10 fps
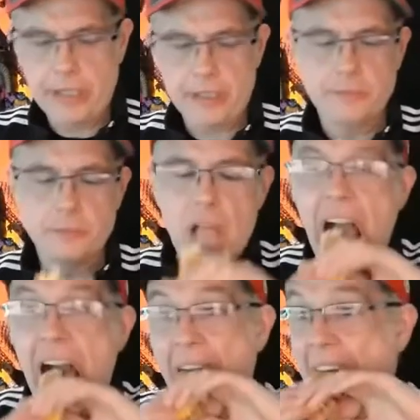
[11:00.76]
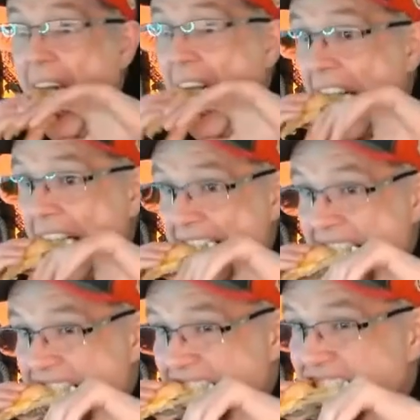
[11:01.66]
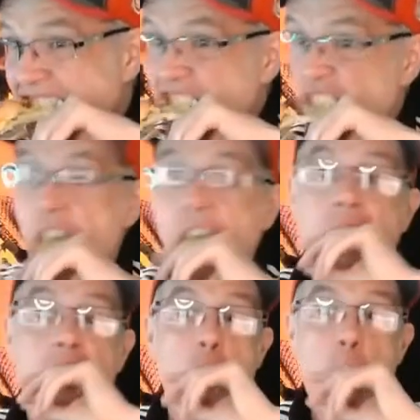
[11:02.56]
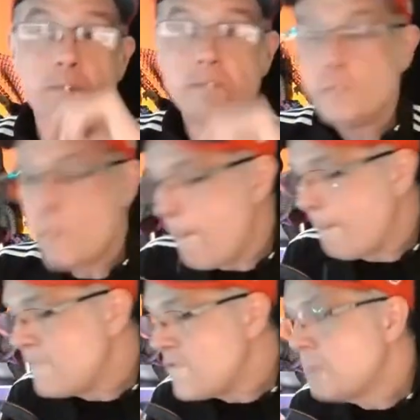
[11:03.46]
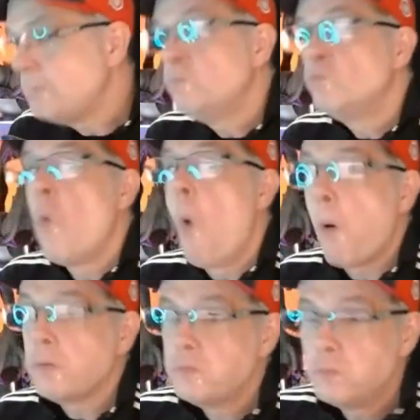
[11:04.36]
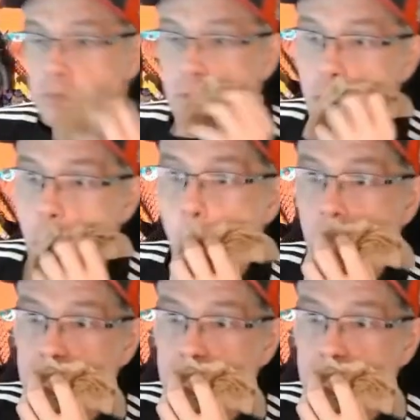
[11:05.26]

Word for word: I really want to eat. I want to have uh, one of those Burger King mushroom Swiss burgers.